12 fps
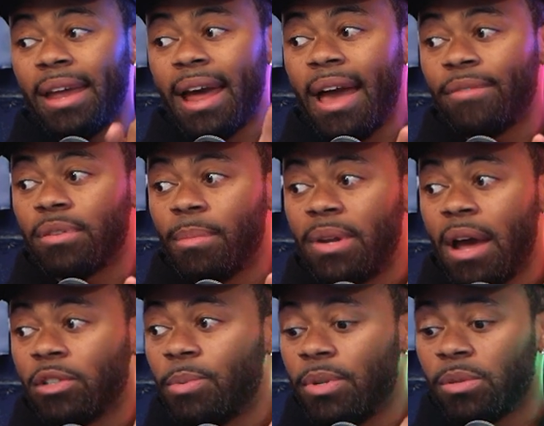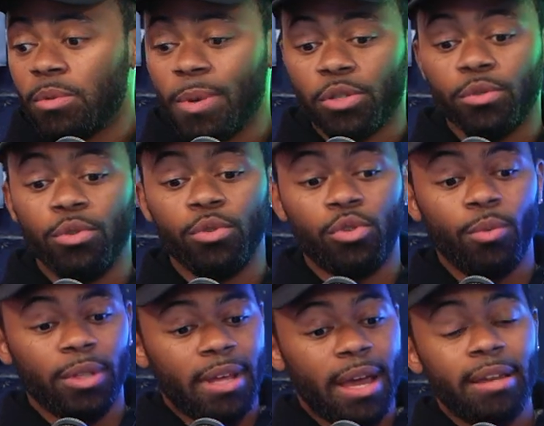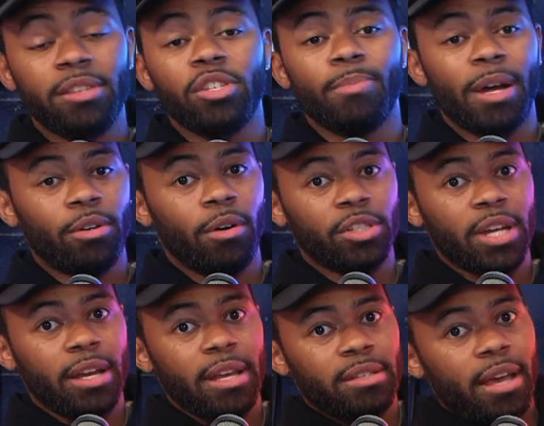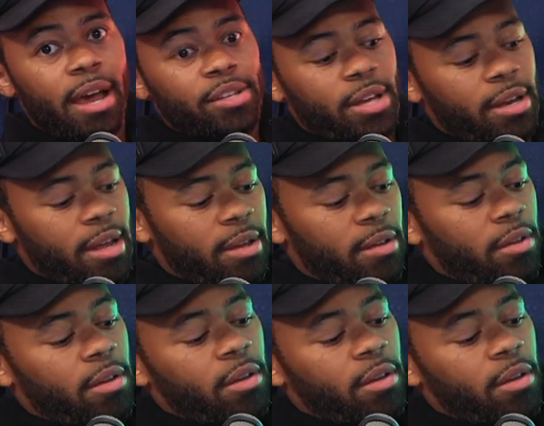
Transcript: And I have some announcements, some special news too for with that. Sure. And this is my dog Sade. Say hi, Sade.